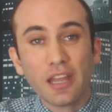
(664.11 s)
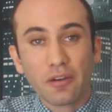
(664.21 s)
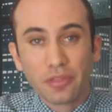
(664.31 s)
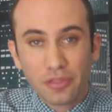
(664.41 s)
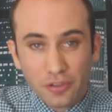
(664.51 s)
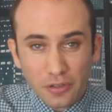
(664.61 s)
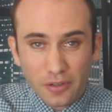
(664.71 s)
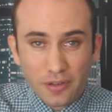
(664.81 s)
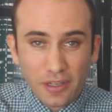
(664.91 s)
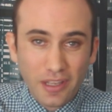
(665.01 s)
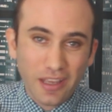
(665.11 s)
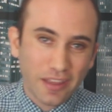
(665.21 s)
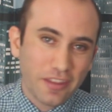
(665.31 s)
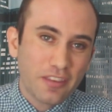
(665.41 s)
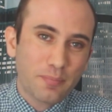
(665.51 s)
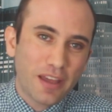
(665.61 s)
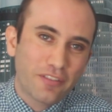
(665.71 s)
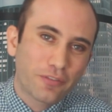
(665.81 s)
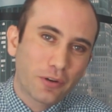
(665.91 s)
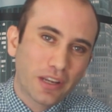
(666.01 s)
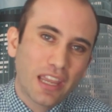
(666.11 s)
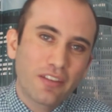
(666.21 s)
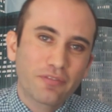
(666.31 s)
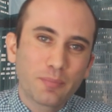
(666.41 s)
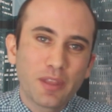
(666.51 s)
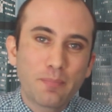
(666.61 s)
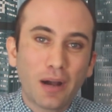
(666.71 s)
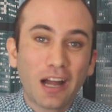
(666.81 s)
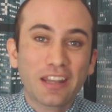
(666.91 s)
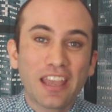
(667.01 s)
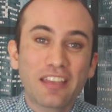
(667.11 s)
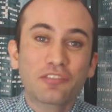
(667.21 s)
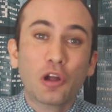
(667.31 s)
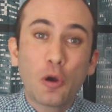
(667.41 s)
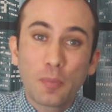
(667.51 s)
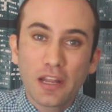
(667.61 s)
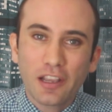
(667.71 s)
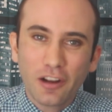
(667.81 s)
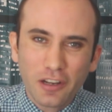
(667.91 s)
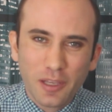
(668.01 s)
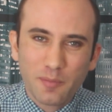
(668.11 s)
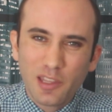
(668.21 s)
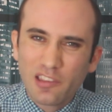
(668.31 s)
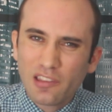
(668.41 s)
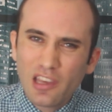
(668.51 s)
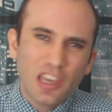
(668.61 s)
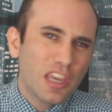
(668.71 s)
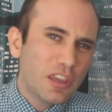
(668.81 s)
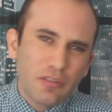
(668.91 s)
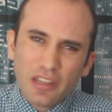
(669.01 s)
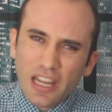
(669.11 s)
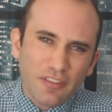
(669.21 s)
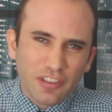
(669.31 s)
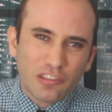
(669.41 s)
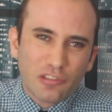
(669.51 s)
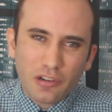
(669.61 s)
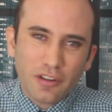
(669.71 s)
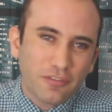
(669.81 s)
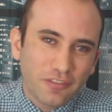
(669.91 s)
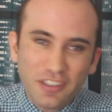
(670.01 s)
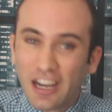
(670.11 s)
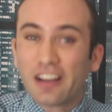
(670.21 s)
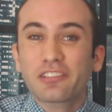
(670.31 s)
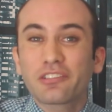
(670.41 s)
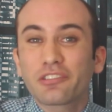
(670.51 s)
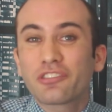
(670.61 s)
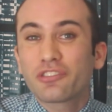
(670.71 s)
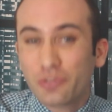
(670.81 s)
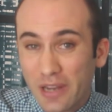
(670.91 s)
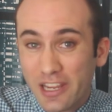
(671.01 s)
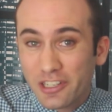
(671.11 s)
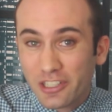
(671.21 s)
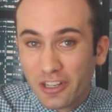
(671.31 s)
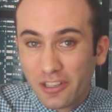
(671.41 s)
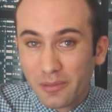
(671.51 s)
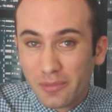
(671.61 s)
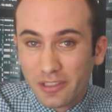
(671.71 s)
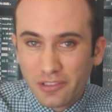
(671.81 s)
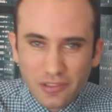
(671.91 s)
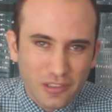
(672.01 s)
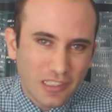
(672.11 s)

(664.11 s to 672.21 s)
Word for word: Now third, and this metaphor came from the podcast Opening Arguments, you could have a sort of Doctor Strange argument.